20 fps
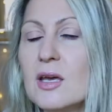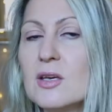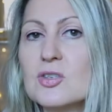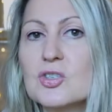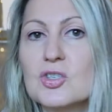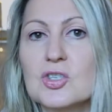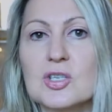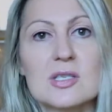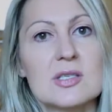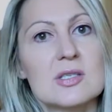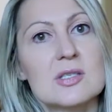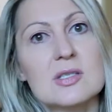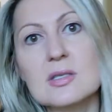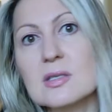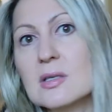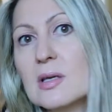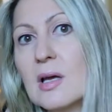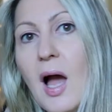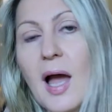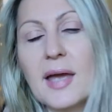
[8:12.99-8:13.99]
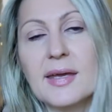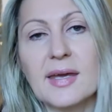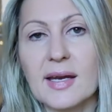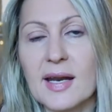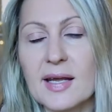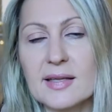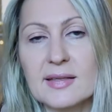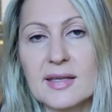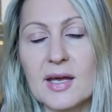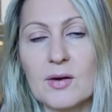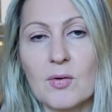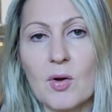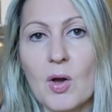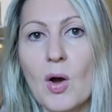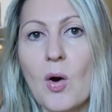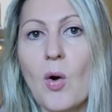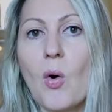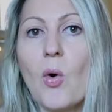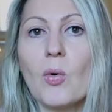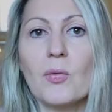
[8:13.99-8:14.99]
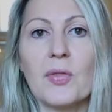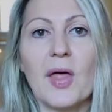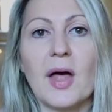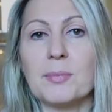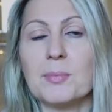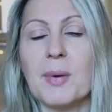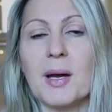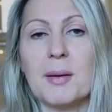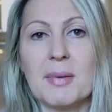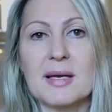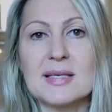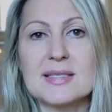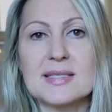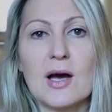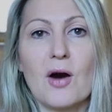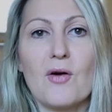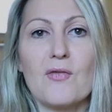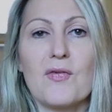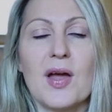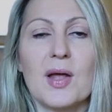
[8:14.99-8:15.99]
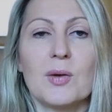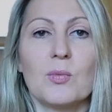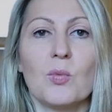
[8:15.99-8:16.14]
it's just, I cannot carry all that by myself.